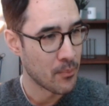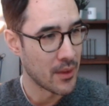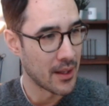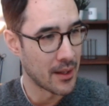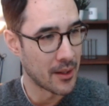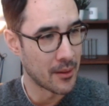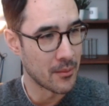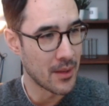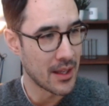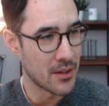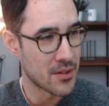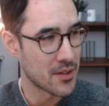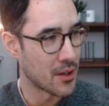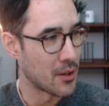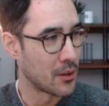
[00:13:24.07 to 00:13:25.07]
Um, and
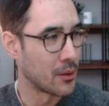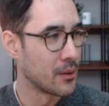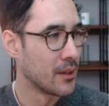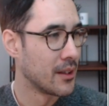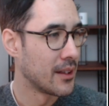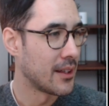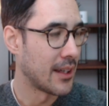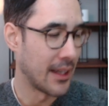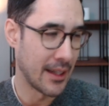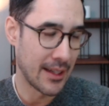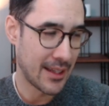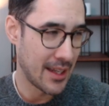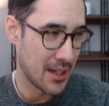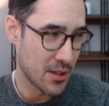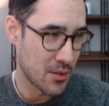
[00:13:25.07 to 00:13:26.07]
so, uh,
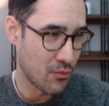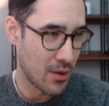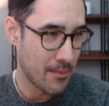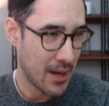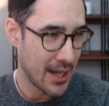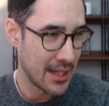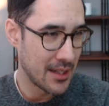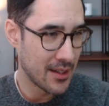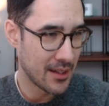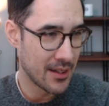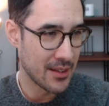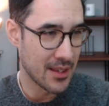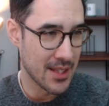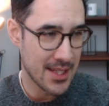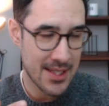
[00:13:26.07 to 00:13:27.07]
again, as a
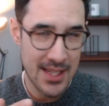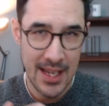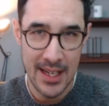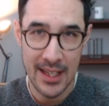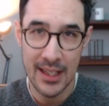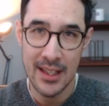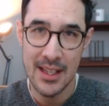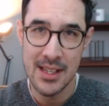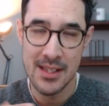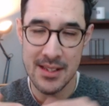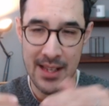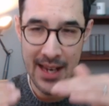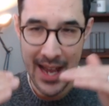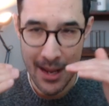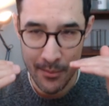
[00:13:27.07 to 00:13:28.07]
reminder, the Senate is
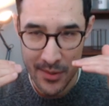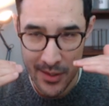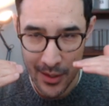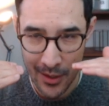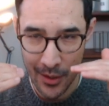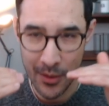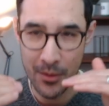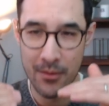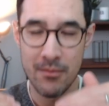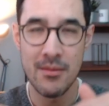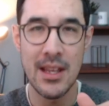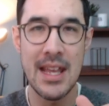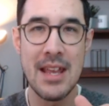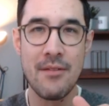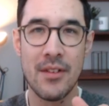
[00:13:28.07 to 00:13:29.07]
an absolute
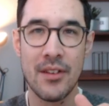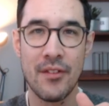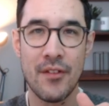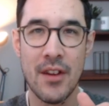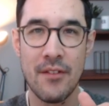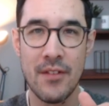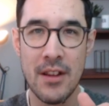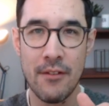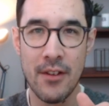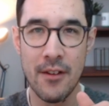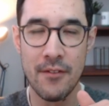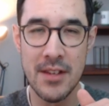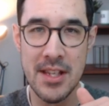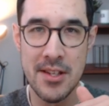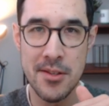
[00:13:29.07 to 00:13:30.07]
even 50
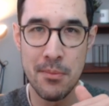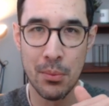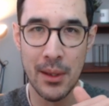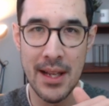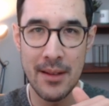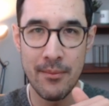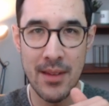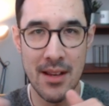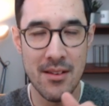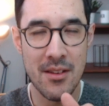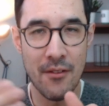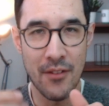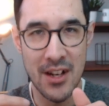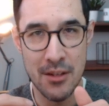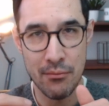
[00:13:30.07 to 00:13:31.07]
50 split. It's
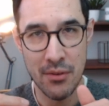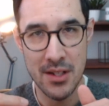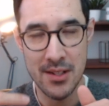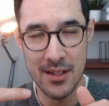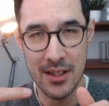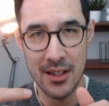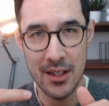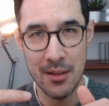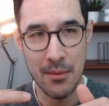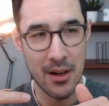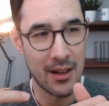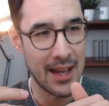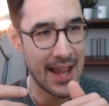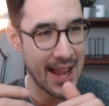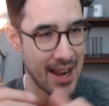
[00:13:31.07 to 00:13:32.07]
the Vice President
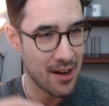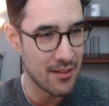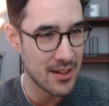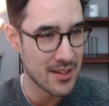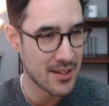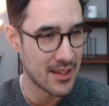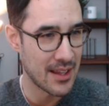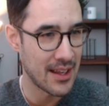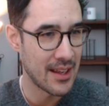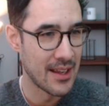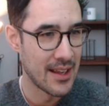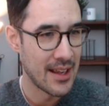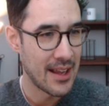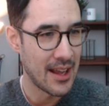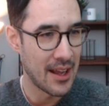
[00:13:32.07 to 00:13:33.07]
Kamala Harris that
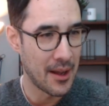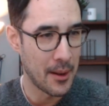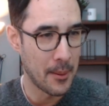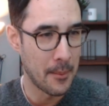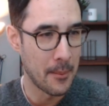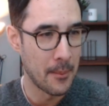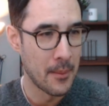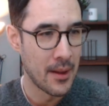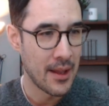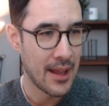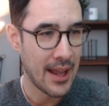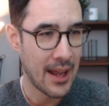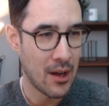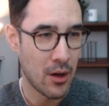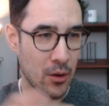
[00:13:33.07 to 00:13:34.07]
um,
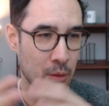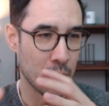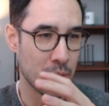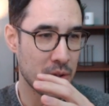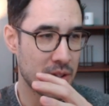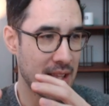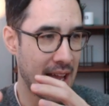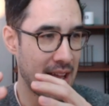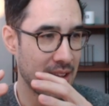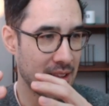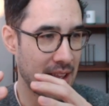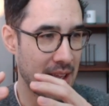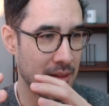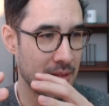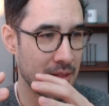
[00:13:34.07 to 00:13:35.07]
holds that
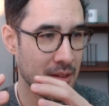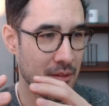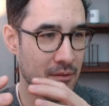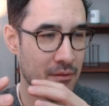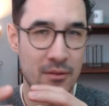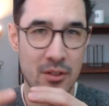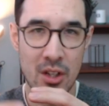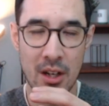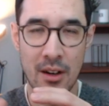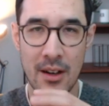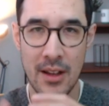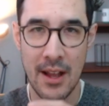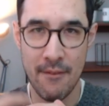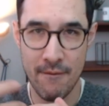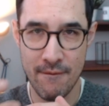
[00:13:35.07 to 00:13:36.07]
then
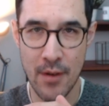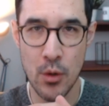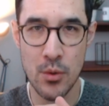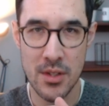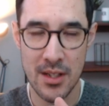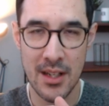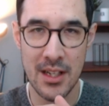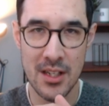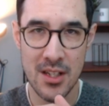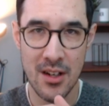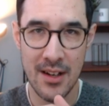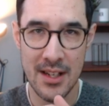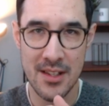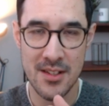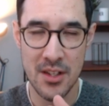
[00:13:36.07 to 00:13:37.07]
uh, vote in a
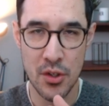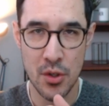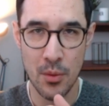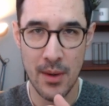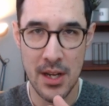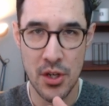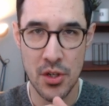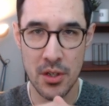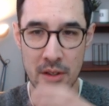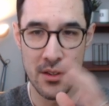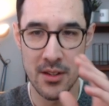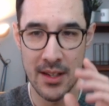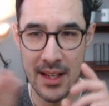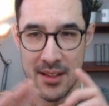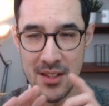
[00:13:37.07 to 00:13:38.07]
tied situation
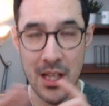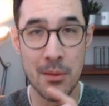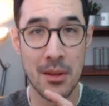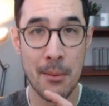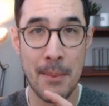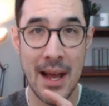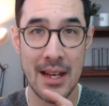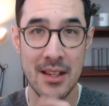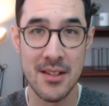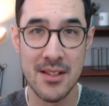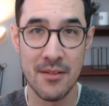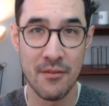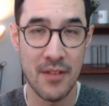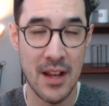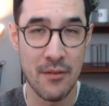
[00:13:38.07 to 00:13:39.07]
to then tip the balance
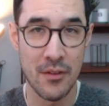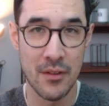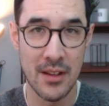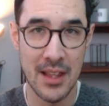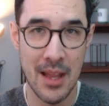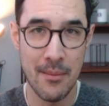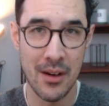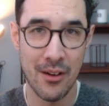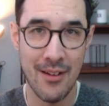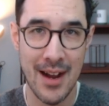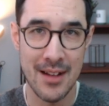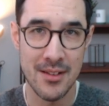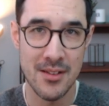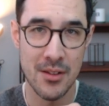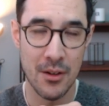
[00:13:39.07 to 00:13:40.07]
in favor of the
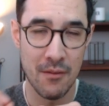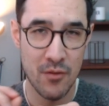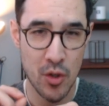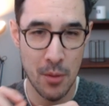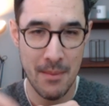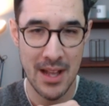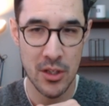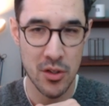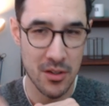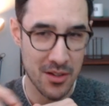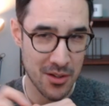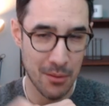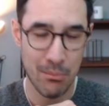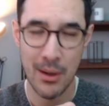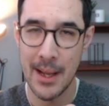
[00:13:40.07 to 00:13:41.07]
Democrats. So, if Joe Manchin's
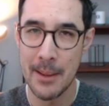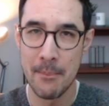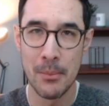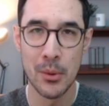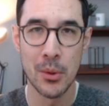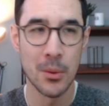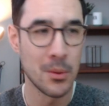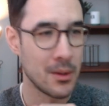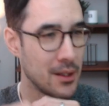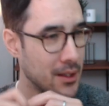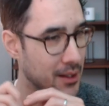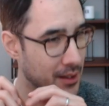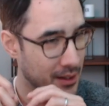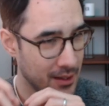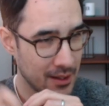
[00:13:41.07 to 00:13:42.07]
not playing ball,
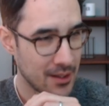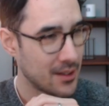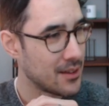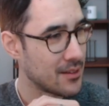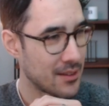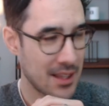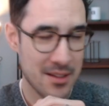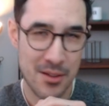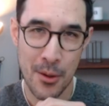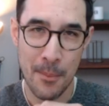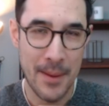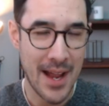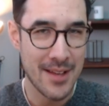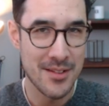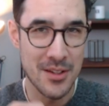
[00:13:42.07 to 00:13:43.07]
there's no
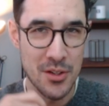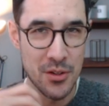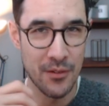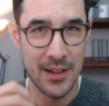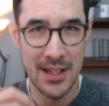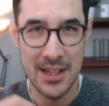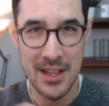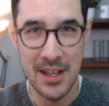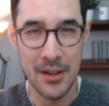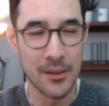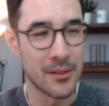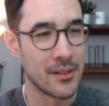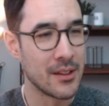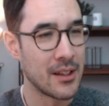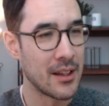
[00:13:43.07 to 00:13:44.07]
passage of any
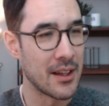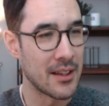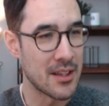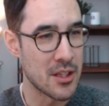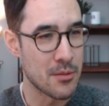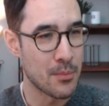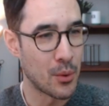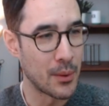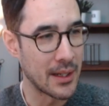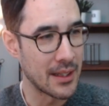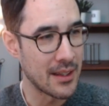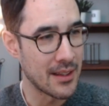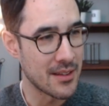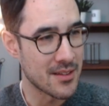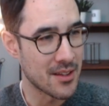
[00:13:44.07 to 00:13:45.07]
deal at this point.
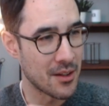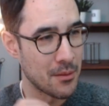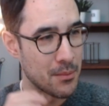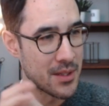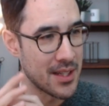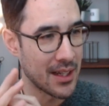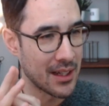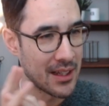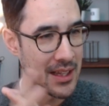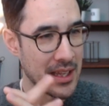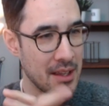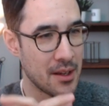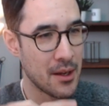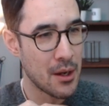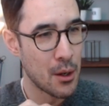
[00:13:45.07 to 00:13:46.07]
And so,
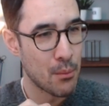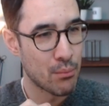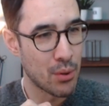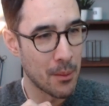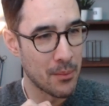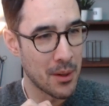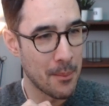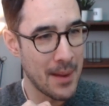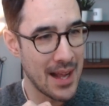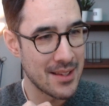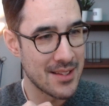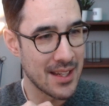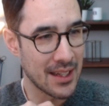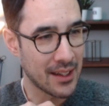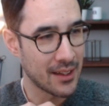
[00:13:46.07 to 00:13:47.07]
particularly
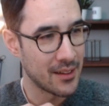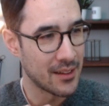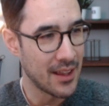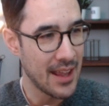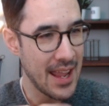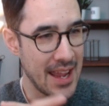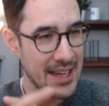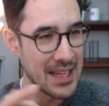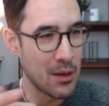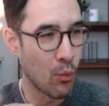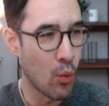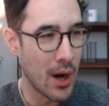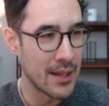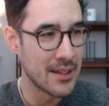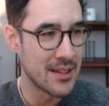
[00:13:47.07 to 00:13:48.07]
problematic that any
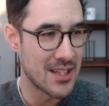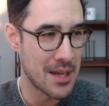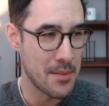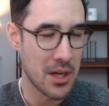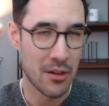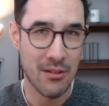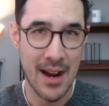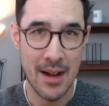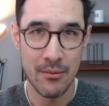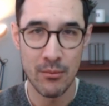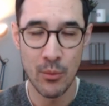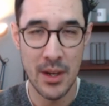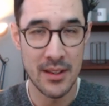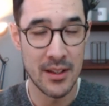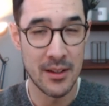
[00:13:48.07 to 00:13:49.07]
one Democrat,
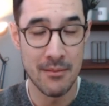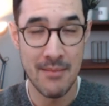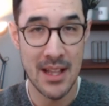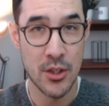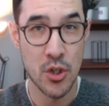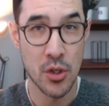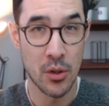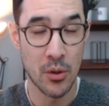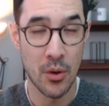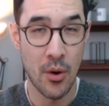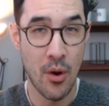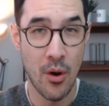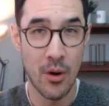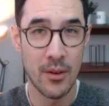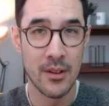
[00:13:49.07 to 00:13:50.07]
whether Manchin or
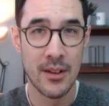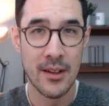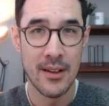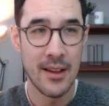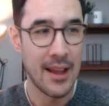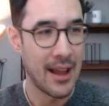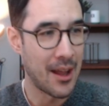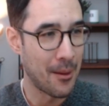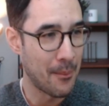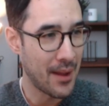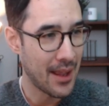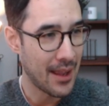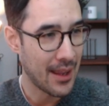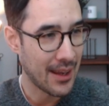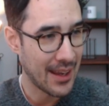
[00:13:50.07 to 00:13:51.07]
not, um,
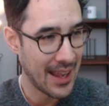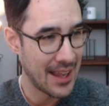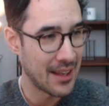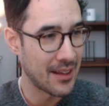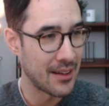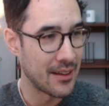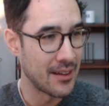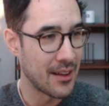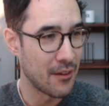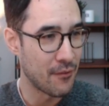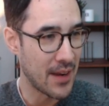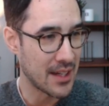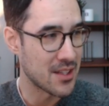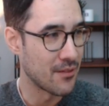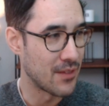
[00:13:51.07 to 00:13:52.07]
can
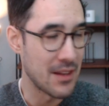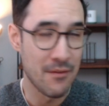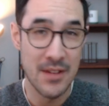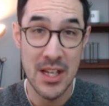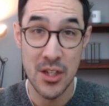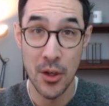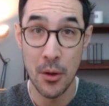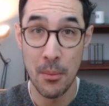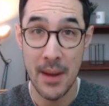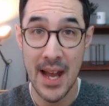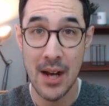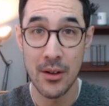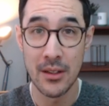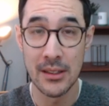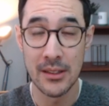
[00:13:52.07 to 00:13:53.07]
effectively veto
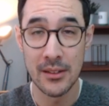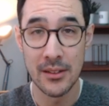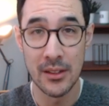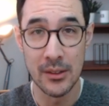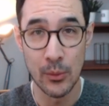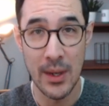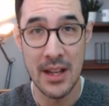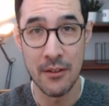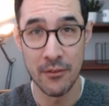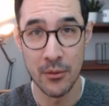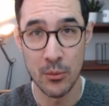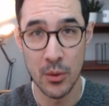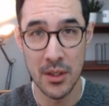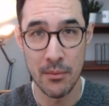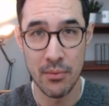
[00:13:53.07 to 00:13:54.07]
power away
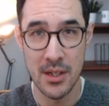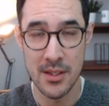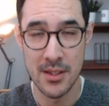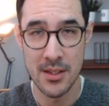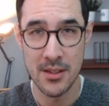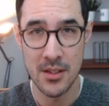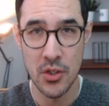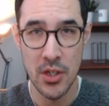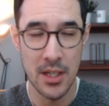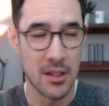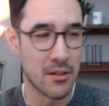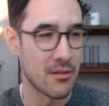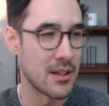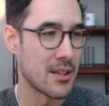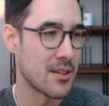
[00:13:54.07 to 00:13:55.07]
from what the president's
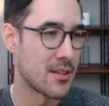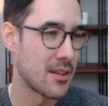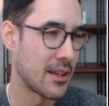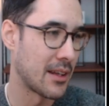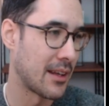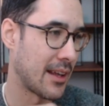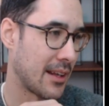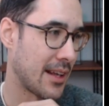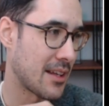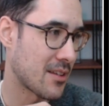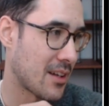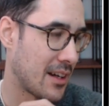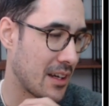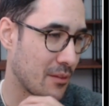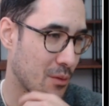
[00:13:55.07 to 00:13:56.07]
agenda is. And, and that's
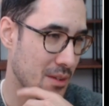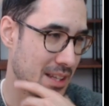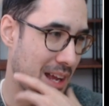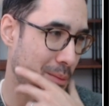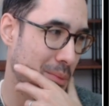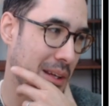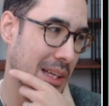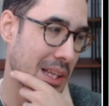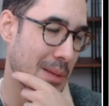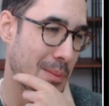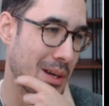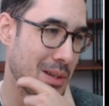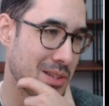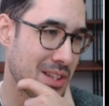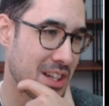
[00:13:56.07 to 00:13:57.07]
kind of what's happening at the
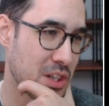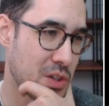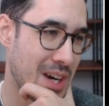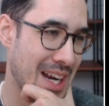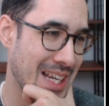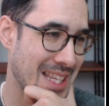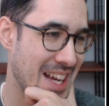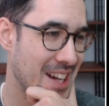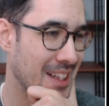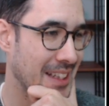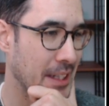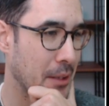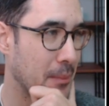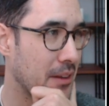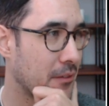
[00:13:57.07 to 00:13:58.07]
moment. So it drags out a
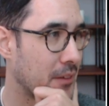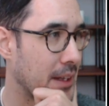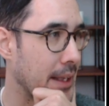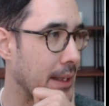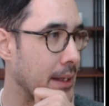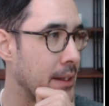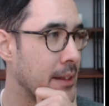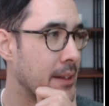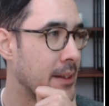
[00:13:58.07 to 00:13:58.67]
little bit further.